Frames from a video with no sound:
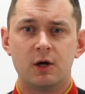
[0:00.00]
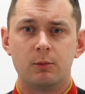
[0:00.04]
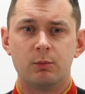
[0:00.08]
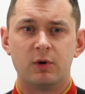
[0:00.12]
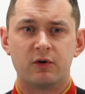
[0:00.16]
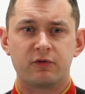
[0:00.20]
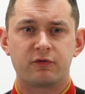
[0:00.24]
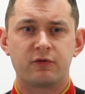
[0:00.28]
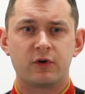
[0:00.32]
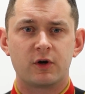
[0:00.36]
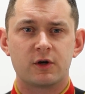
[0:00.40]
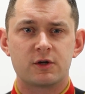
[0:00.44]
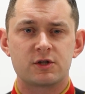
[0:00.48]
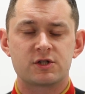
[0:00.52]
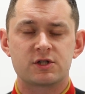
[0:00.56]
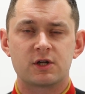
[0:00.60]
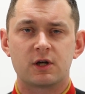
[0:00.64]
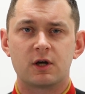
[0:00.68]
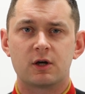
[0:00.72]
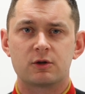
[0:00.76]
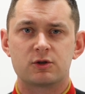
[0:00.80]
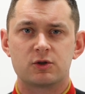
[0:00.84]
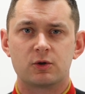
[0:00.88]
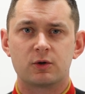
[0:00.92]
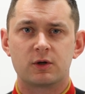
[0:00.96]
but first
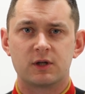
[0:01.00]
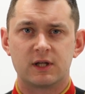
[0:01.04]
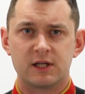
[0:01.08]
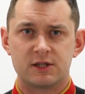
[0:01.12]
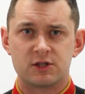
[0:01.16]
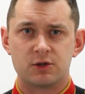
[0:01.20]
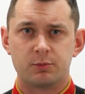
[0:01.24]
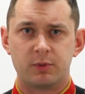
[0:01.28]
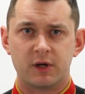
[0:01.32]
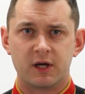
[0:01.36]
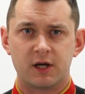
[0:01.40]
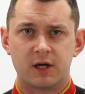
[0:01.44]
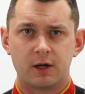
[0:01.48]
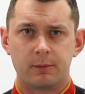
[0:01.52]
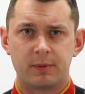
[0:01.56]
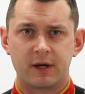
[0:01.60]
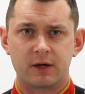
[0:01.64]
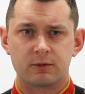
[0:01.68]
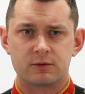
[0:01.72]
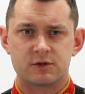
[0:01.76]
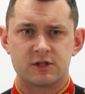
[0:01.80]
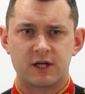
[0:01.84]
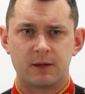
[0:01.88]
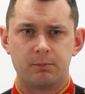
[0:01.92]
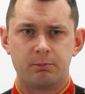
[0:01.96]
I'll talk a little bit
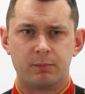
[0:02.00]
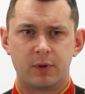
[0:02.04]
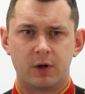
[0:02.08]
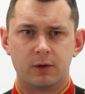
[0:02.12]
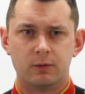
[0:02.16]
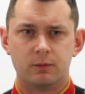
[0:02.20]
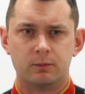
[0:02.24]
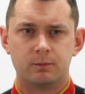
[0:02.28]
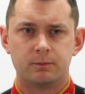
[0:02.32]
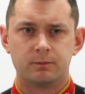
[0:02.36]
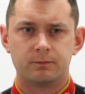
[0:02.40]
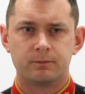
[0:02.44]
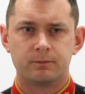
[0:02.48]
about tempo.